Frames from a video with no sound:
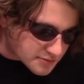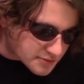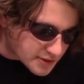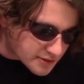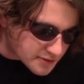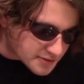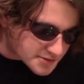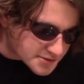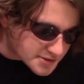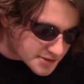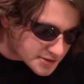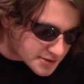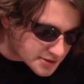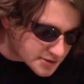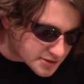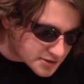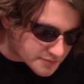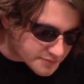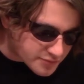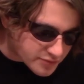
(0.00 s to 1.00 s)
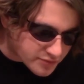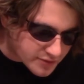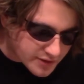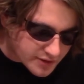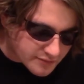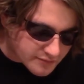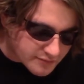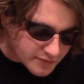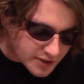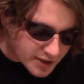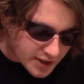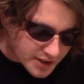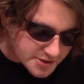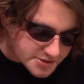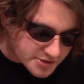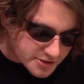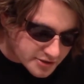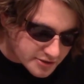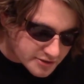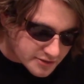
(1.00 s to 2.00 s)
That looks like a good point. My
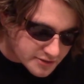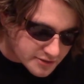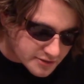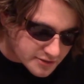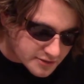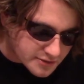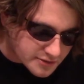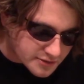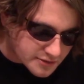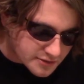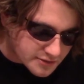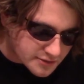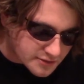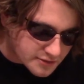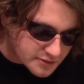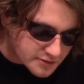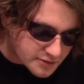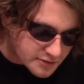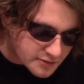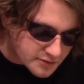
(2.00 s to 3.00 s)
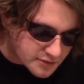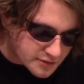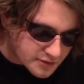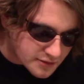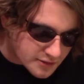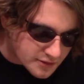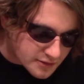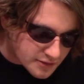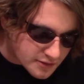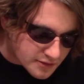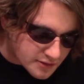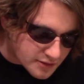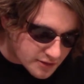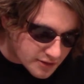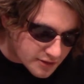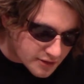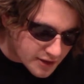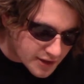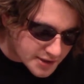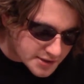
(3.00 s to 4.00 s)
eyes hurt.
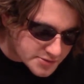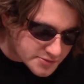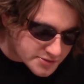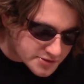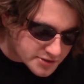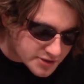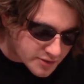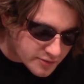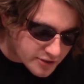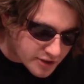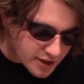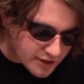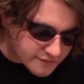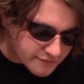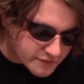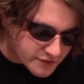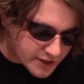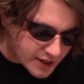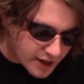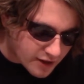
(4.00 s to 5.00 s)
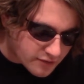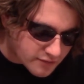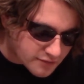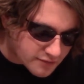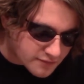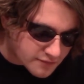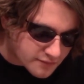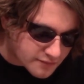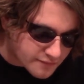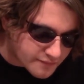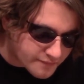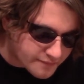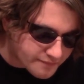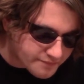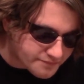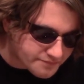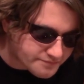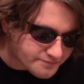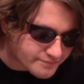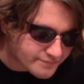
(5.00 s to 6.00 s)
All right, so turn that one off for now.
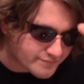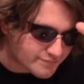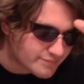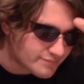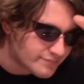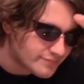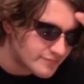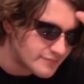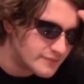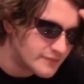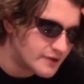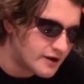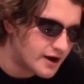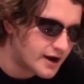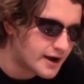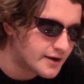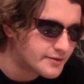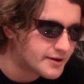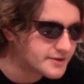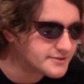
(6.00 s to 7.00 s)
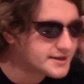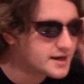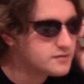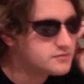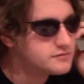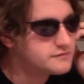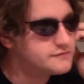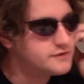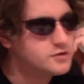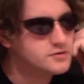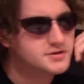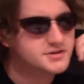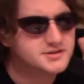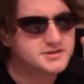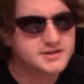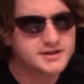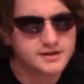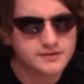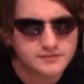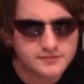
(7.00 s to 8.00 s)
All right, I got that one
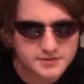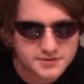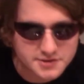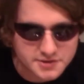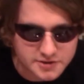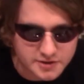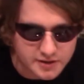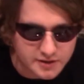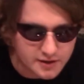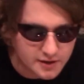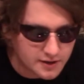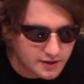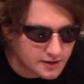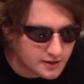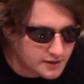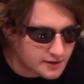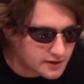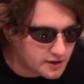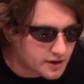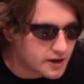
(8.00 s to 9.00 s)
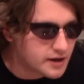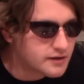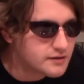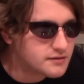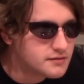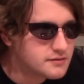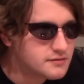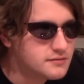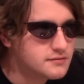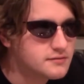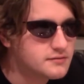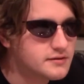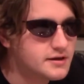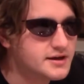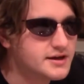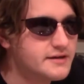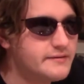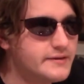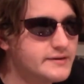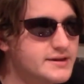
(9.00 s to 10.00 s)
focused in. That's good. All right,
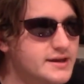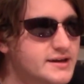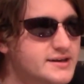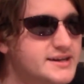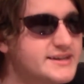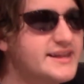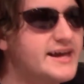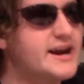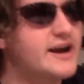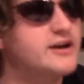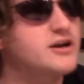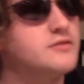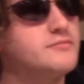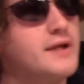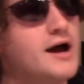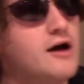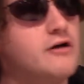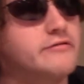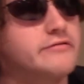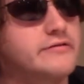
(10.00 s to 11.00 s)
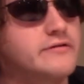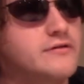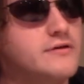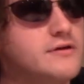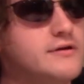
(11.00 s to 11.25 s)
get that out of your mouth.